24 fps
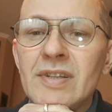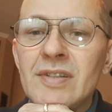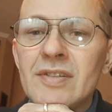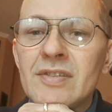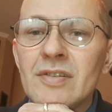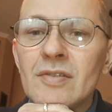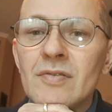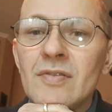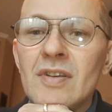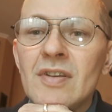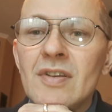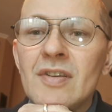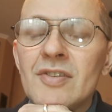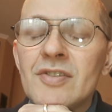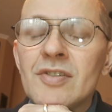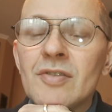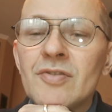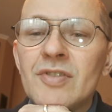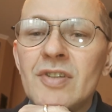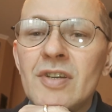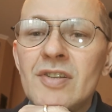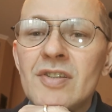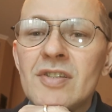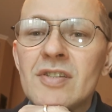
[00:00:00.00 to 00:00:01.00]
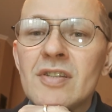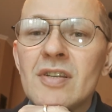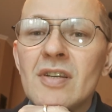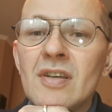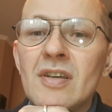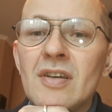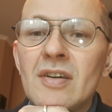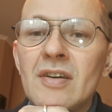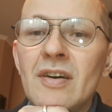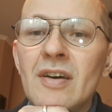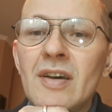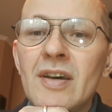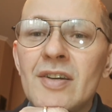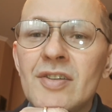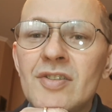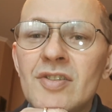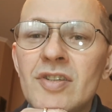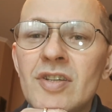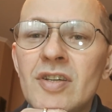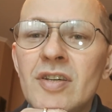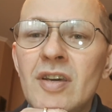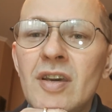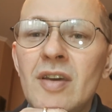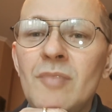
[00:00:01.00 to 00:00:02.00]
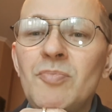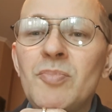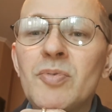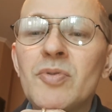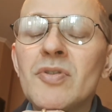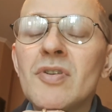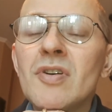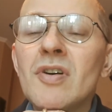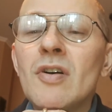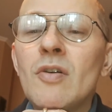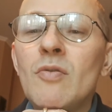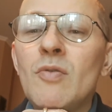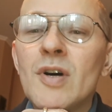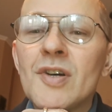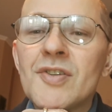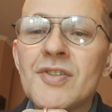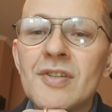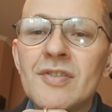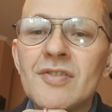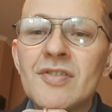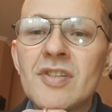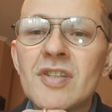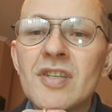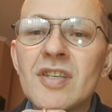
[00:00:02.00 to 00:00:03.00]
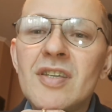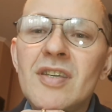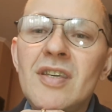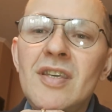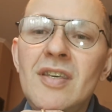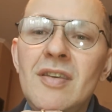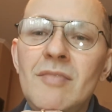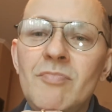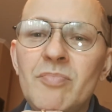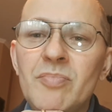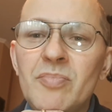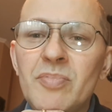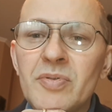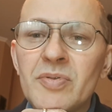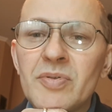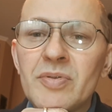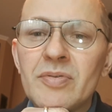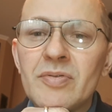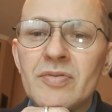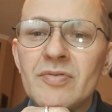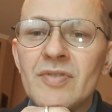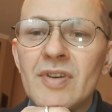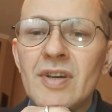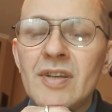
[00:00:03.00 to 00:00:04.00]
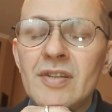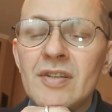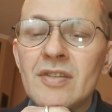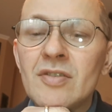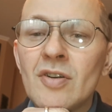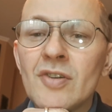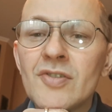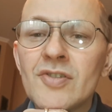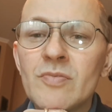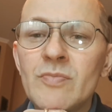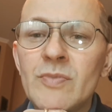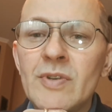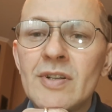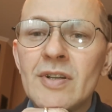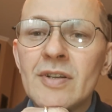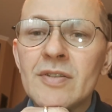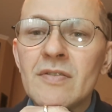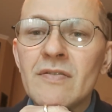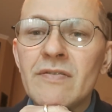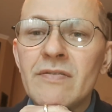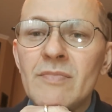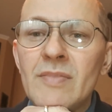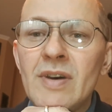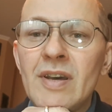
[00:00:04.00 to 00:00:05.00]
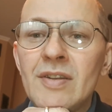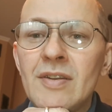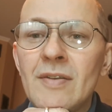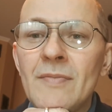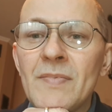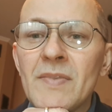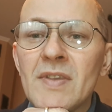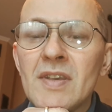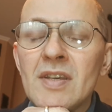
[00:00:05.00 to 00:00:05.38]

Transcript: So this chip wasn't cheap, right? It cost me a lot of money.